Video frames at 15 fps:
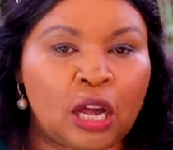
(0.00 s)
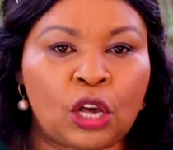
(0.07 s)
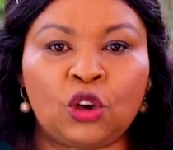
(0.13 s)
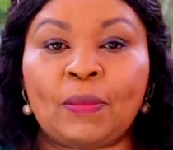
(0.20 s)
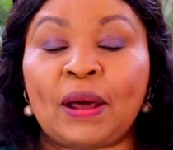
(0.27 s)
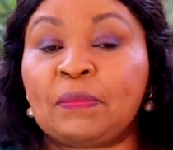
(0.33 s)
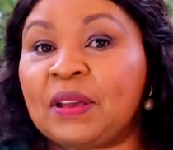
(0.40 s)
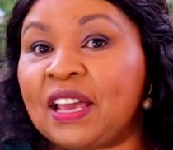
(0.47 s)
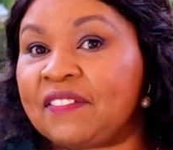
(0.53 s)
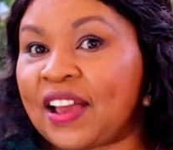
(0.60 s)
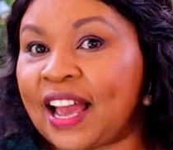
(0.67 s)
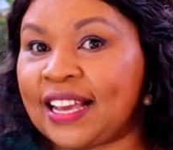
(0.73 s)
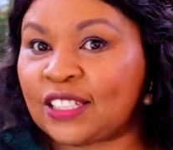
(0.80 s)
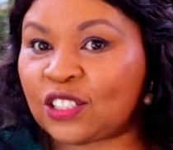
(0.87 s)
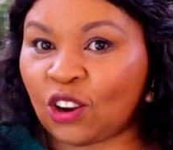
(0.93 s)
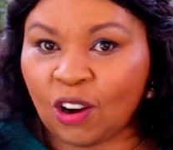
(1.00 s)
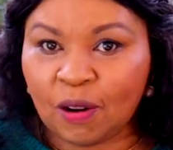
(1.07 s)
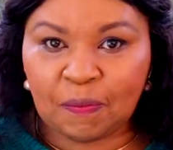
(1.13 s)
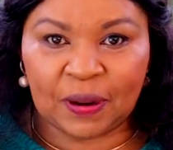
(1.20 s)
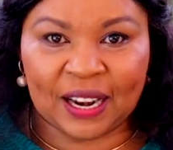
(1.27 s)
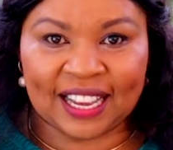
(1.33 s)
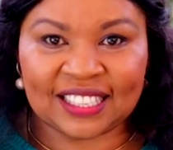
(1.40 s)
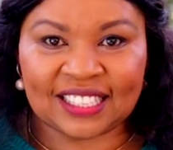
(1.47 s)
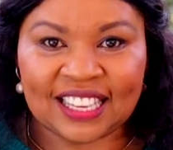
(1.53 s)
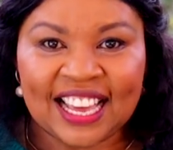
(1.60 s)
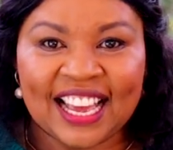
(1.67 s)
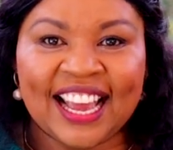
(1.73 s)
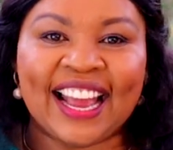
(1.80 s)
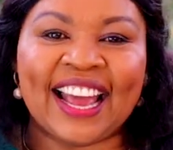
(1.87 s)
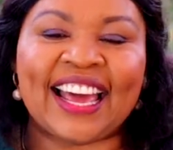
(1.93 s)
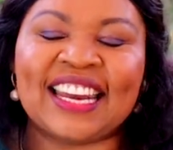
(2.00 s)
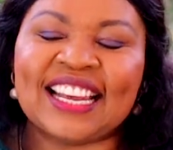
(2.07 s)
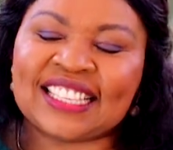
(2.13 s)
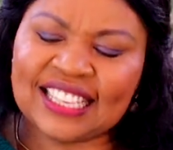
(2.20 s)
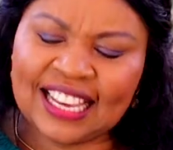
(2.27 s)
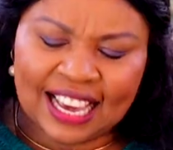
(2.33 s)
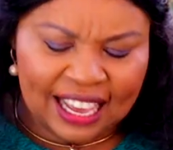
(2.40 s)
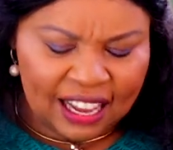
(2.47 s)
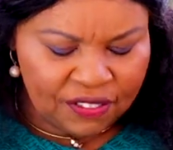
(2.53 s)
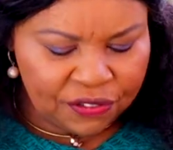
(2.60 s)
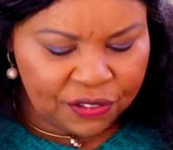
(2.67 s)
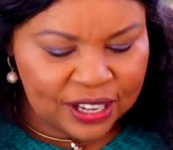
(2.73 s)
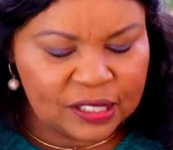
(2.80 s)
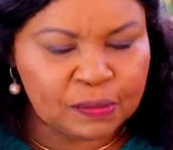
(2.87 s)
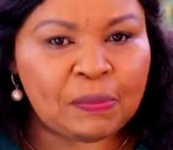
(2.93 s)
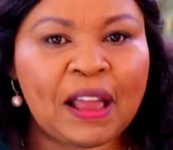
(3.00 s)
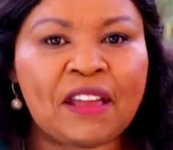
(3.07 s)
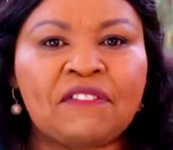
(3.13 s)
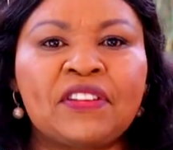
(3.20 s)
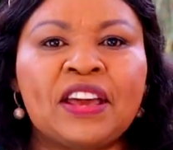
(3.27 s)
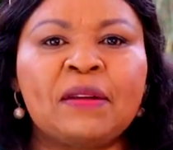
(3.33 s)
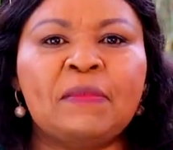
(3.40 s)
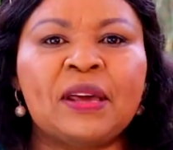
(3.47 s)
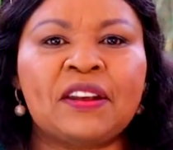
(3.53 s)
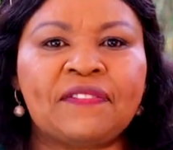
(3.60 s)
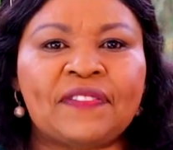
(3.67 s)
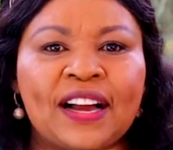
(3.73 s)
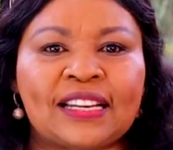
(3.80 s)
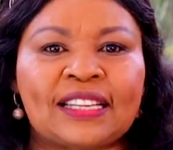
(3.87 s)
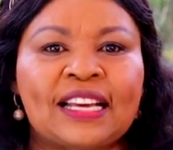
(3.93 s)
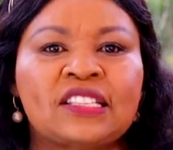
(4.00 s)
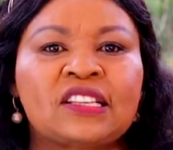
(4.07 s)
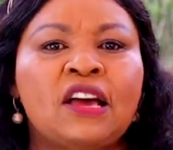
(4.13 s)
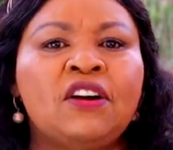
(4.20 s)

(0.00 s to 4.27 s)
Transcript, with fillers: Human behavior is complex and it's influenced by very many factors,